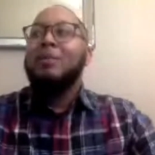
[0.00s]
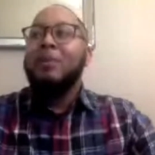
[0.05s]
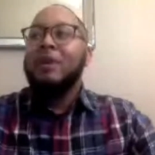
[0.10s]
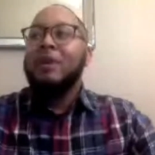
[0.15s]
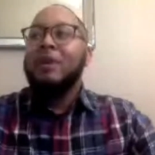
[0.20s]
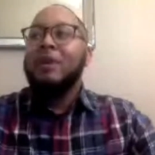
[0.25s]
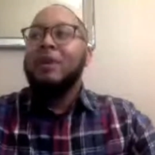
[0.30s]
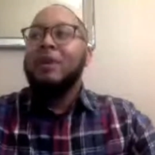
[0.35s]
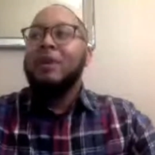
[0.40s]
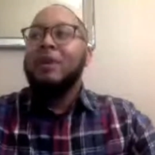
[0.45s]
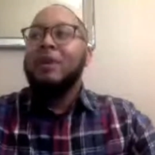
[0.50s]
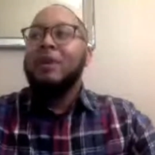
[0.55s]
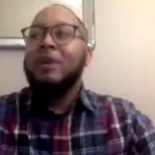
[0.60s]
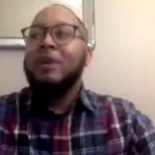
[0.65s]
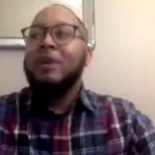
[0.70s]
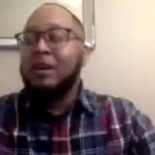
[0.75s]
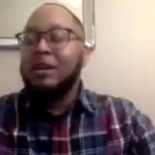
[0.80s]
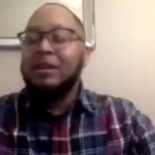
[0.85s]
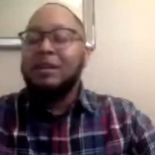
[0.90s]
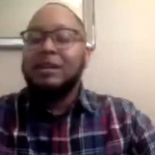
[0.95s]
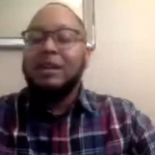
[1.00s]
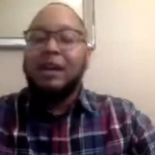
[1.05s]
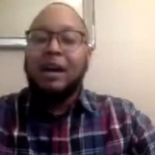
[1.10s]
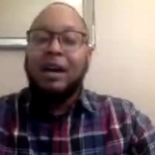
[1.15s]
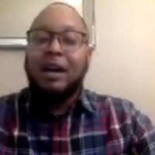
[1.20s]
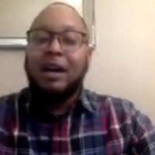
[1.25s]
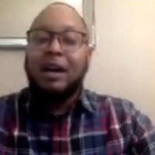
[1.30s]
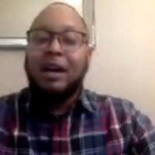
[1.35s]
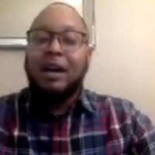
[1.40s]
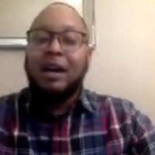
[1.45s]
But for
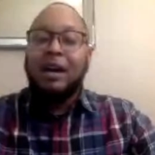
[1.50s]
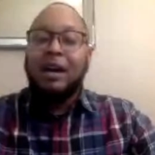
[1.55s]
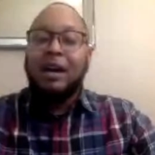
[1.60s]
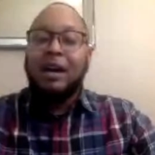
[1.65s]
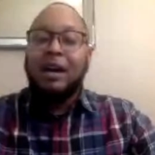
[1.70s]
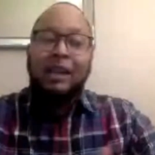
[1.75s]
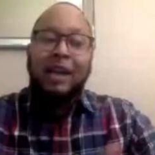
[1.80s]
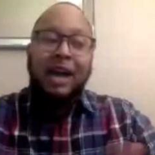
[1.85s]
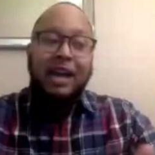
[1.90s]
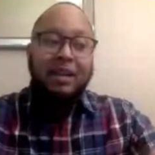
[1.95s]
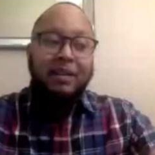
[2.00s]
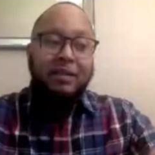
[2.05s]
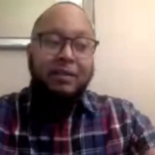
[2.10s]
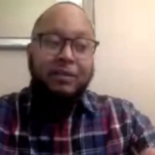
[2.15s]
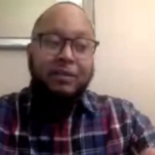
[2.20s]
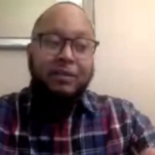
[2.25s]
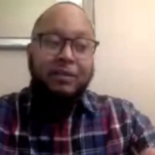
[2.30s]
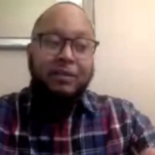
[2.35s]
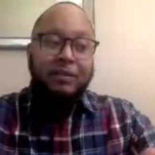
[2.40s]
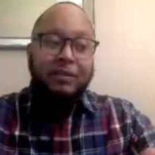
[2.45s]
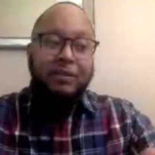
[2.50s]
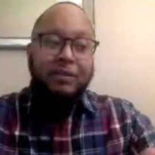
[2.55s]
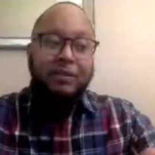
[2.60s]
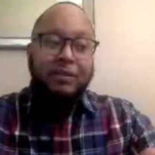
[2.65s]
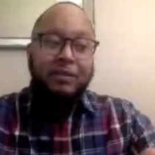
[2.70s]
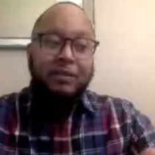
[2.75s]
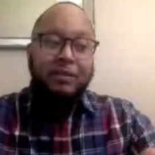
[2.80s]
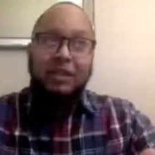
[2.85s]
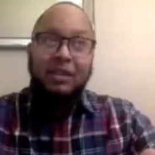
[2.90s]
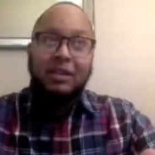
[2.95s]
a lot of
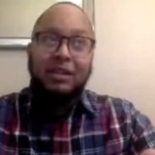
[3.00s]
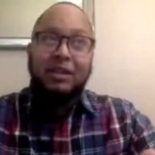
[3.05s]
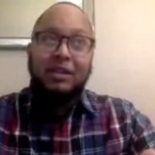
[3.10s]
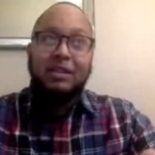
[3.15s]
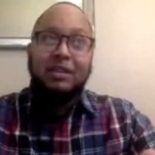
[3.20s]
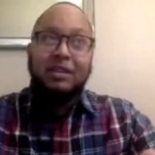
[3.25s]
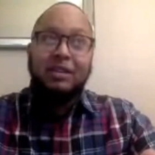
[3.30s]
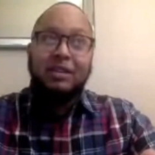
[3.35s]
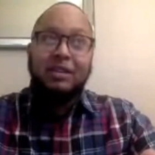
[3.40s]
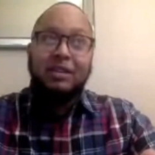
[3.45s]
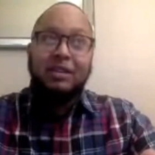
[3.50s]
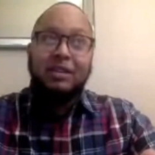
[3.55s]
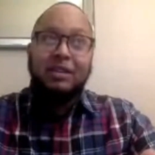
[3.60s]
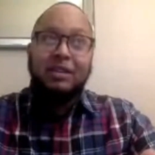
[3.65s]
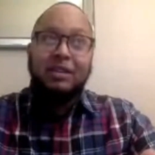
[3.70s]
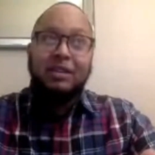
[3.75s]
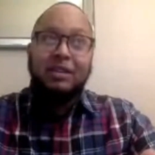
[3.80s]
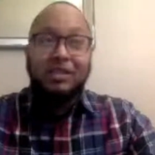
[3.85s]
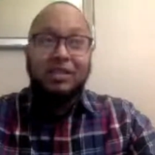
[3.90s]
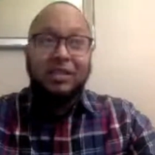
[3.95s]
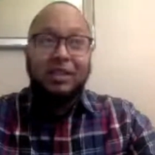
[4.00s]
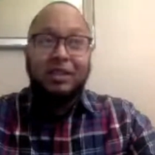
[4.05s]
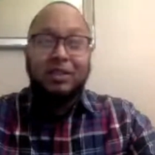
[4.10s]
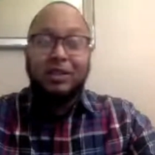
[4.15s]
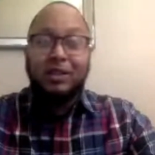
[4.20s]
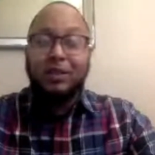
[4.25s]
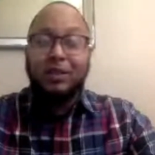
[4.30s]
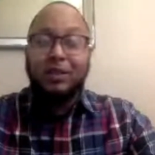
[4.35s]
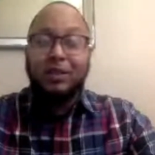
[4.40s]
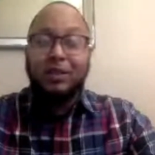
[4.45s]
the situations
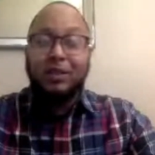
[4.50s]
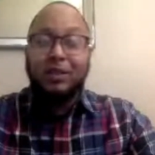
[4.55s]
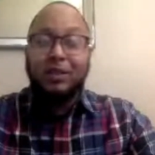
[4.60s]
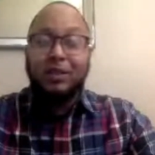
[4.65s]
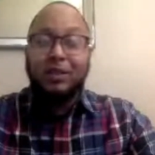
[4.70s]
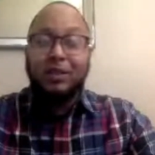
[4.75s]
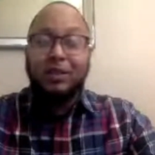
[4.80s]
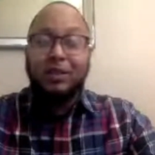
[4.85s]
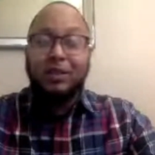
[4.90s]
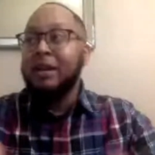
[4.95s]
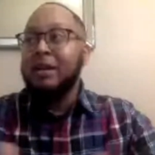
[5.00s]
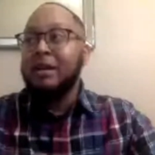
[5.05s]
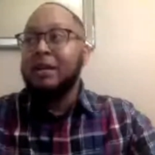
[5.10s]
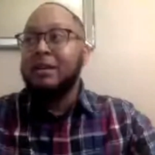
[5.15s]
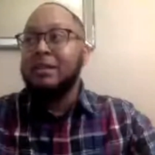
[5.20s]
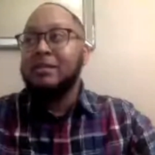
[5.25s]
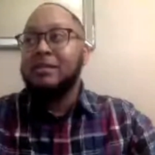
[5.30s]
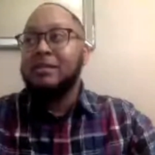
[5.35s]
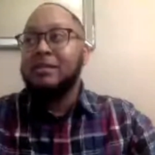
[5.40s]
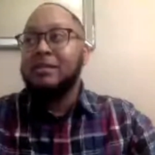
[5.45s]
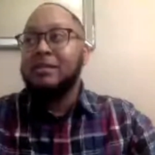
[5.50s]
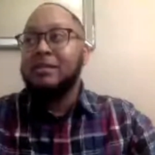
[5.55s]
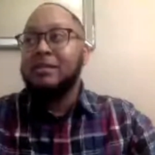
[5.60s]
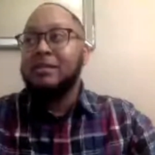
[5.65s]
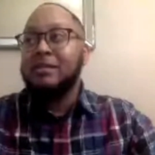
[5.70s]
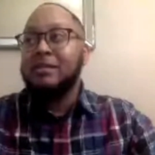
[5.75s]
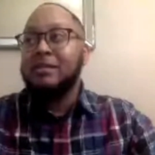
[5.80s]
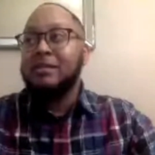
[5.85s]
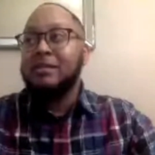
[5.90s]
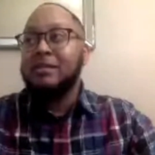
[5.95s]
out there for single parents,
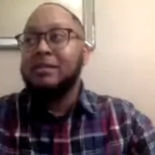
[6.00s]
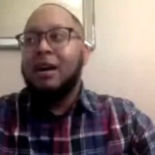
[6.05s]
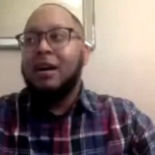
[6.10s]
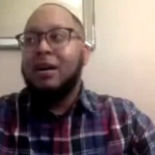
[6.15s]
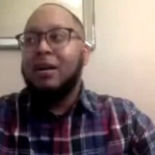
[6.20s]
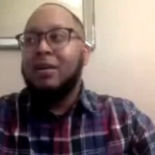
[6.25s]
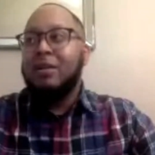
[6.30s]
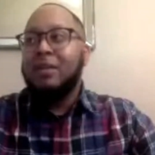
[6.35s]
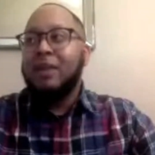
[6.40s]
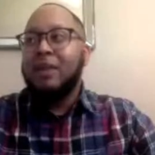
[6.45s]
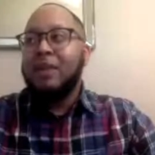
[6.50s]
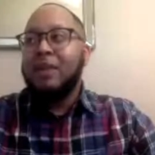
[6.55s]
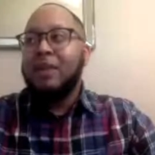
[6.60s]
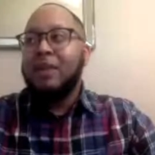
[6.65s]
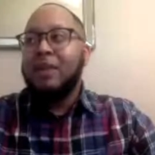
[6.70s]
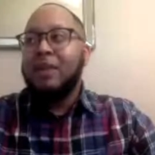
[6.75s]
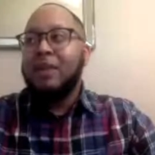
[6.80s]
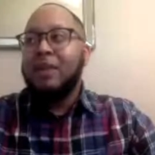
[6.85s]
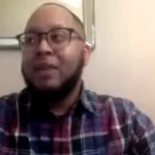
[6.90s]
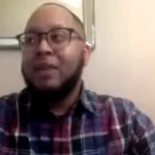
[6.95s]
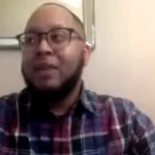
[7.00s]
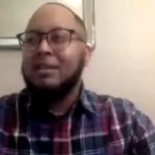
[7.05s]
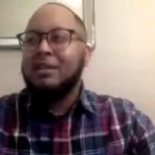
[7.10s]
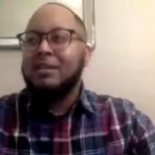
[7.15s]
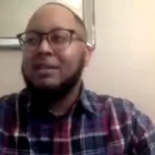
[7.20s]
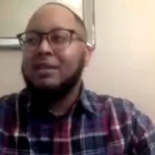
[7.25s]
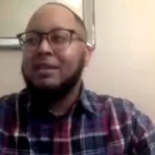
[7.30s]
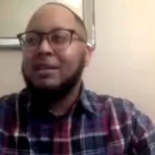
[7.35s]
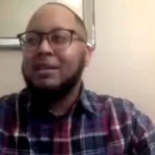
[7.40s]
I think,